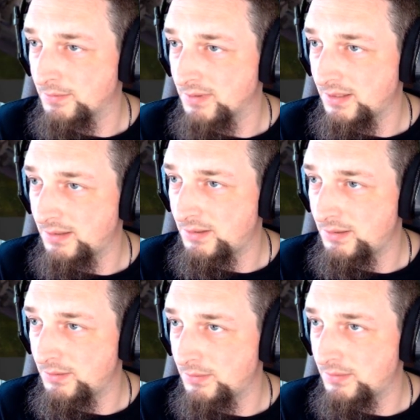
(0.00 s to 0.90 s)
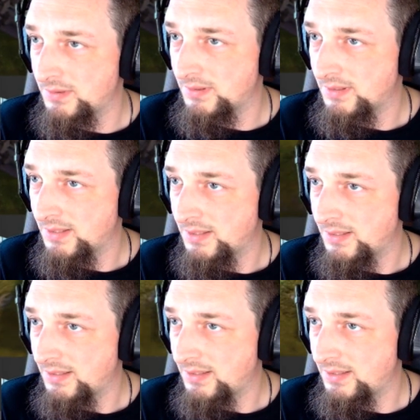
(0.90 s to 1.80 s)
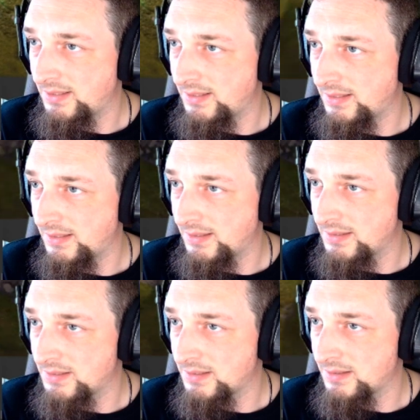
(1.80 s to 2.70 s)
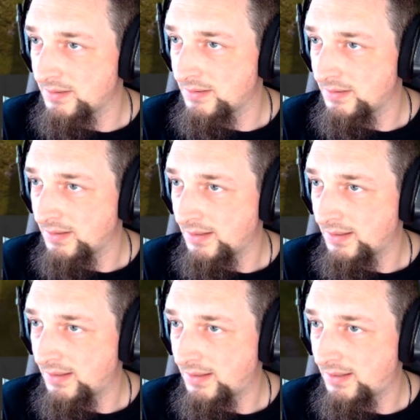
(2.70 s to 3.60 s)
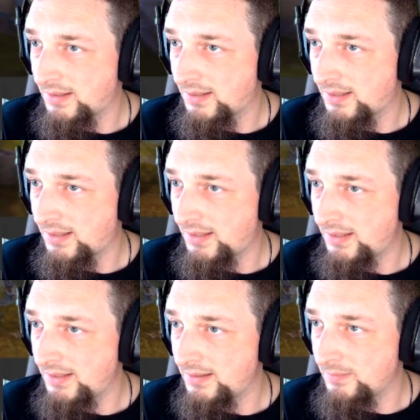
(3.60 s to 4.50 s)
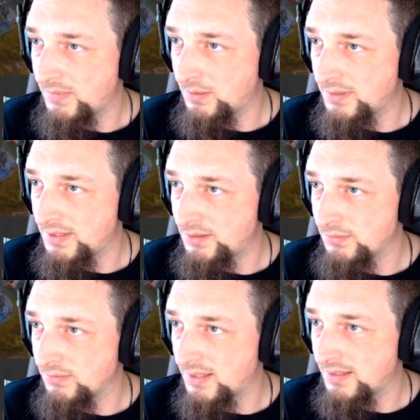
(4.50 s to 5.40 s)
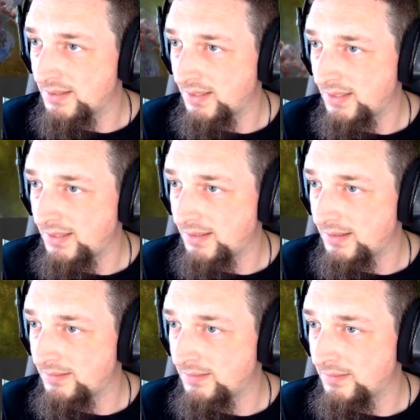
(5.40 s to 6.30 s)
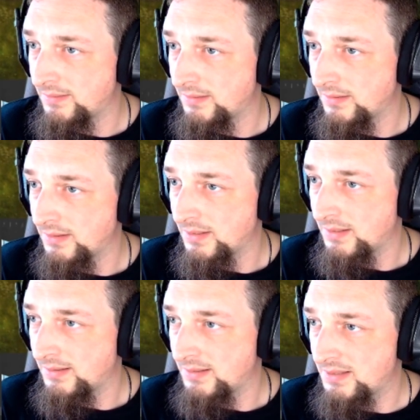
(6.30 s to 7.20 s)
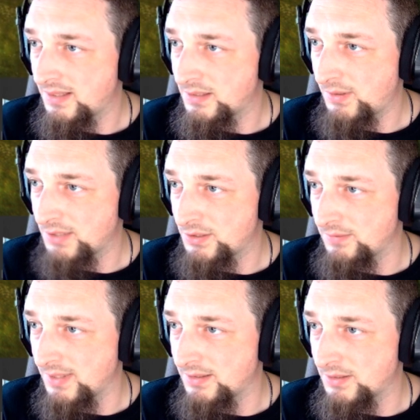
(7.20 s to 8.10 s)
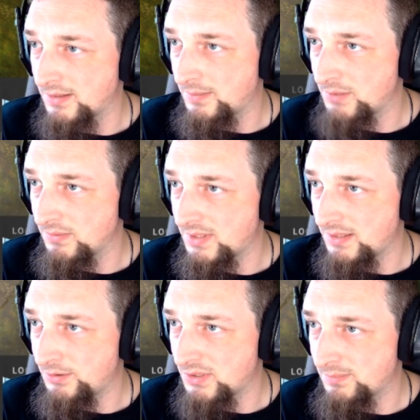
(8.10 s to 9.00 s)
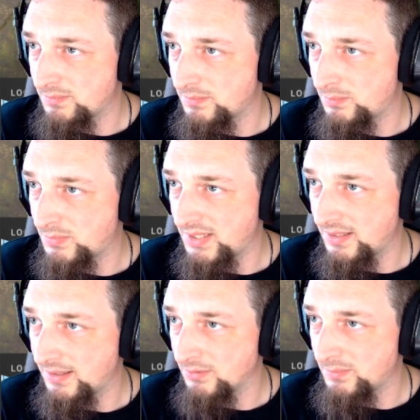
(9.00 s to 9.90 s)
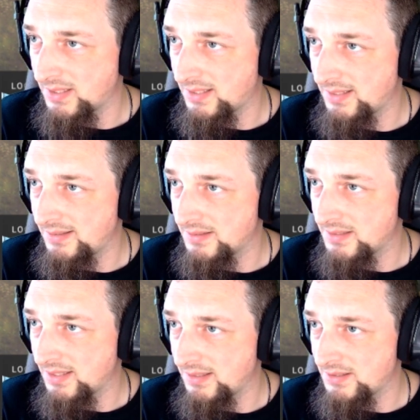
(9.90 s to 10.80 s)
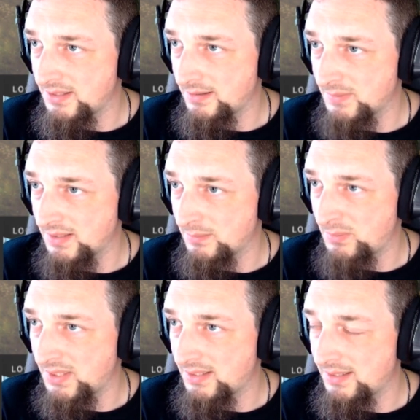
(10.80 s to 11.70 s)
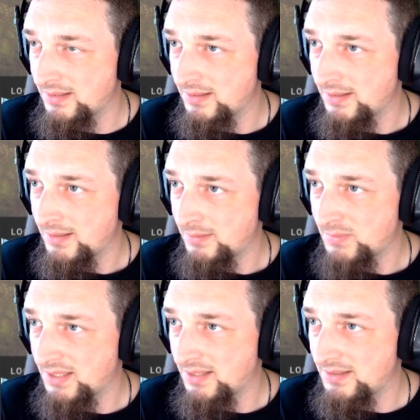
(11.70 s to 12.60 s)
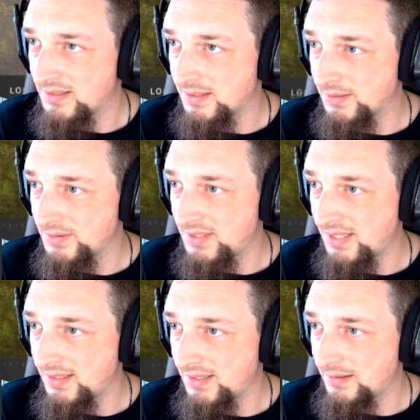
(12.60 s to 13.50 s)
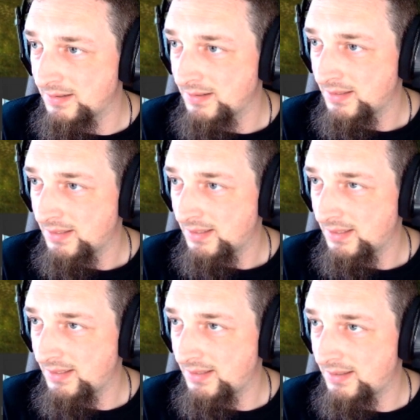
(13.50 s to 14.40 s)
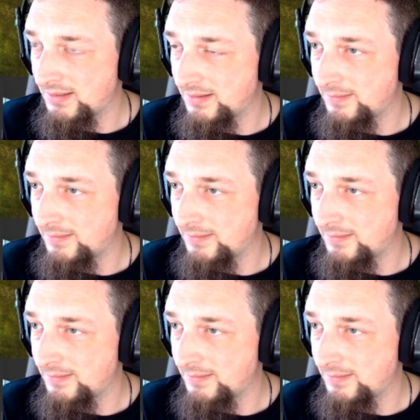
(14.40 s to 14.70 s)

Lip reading: to do is I am going to run, and this guy's crashing, right? So I'm going to run and just play cover behind this guy. You see how I'm kind of pitting behind this other tank here? And